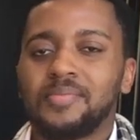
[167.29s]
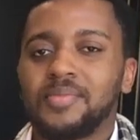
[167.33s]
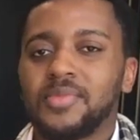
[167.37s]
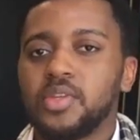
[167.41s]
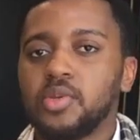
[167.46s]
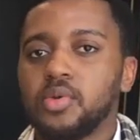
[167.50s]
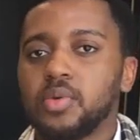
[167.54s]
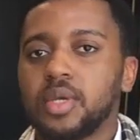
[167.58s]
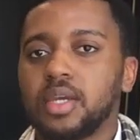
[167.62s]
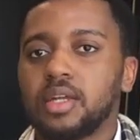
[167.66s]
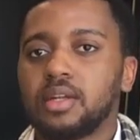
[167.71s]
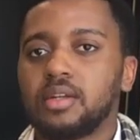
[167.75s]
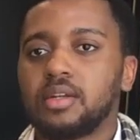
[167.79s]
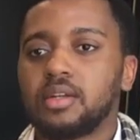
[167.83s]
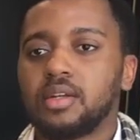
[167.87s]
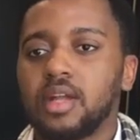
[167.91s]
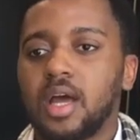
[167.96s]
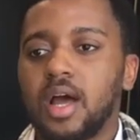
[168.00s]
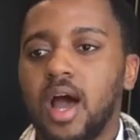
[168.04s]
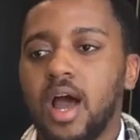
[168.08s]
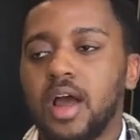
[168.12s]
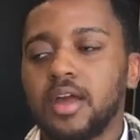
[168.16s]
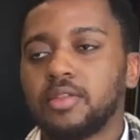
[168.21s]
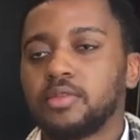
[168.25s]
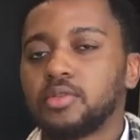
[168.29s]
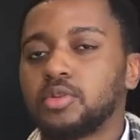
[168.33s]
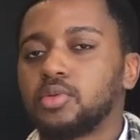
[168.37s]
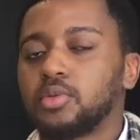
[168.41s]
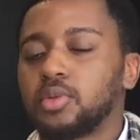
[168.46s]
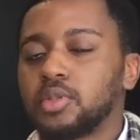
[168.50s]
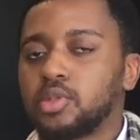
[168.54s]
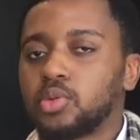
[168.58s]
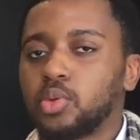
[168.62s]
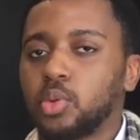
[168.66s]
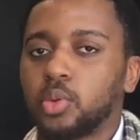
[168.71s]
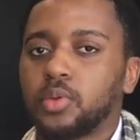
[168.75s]
You can either do
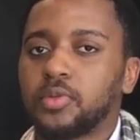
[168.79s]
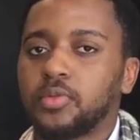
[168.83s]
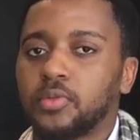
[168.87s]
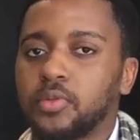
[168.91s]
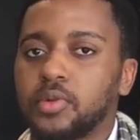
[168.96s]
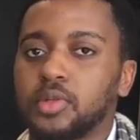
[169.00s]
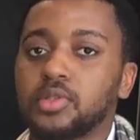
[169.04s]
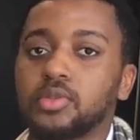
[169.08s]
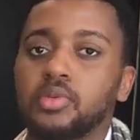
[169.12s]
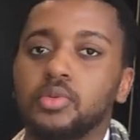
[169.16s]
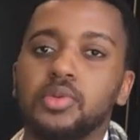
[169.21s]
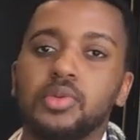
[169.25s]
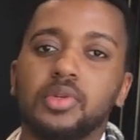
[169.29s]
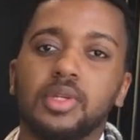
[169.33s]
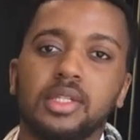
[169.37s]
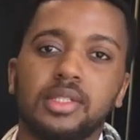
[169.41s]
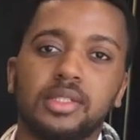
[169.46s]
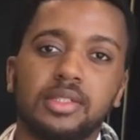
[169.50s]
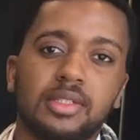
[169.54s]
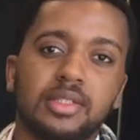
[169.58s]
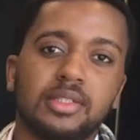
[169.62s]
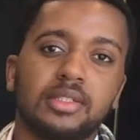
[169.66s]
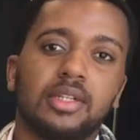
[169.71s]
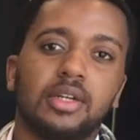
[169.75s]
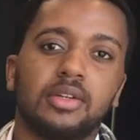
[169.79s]
a tour first or you can sit